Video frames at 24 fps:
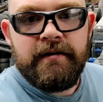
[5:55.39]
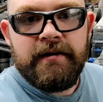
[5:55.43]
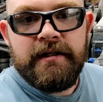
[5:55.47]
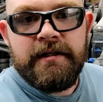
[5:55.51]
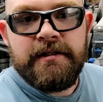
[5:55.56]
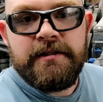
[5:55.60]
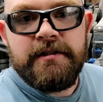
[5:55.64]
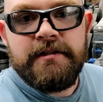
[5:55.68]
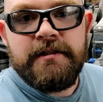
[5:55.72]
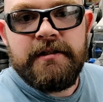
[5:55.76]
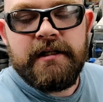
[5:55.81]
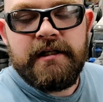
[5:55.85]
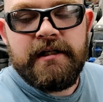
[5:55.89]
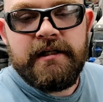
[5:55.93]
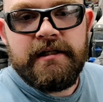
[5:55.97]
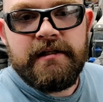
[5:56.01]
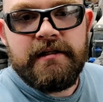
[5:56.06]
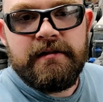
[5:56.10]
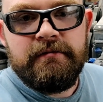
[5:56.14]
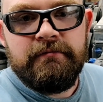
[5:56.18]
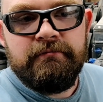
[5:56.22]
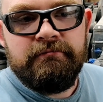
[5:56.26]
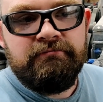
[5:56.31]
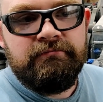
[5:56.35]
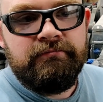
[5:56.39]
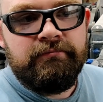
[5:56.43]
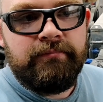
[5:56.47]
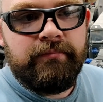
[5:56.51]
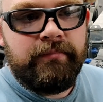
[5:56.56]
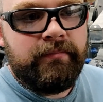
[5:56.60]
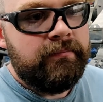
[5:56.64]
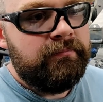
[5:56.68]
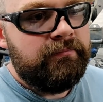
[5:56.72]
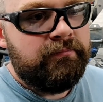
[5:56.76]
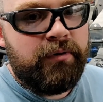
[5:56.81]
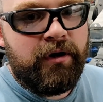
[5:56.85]
EGT's
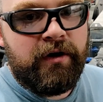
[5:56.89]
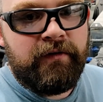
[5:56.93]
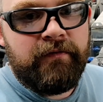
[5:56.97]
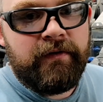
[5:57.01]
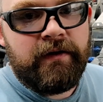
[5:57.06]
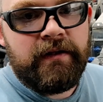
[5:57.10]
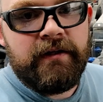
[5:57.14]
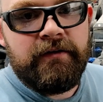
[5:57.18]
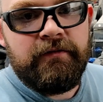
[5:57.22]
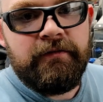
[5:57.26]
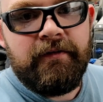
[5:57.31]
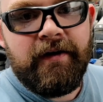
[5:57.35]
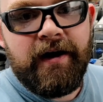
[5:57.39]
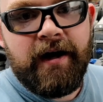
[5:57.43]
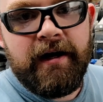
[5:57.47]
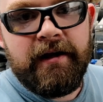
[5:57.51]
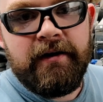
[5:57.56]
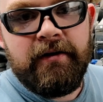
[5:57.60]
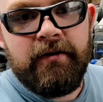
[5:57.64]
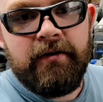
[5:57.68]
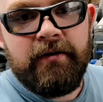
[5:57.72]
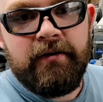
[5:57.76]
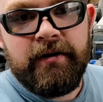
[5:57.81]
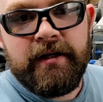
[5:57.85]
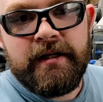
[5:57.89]
perfectly fine.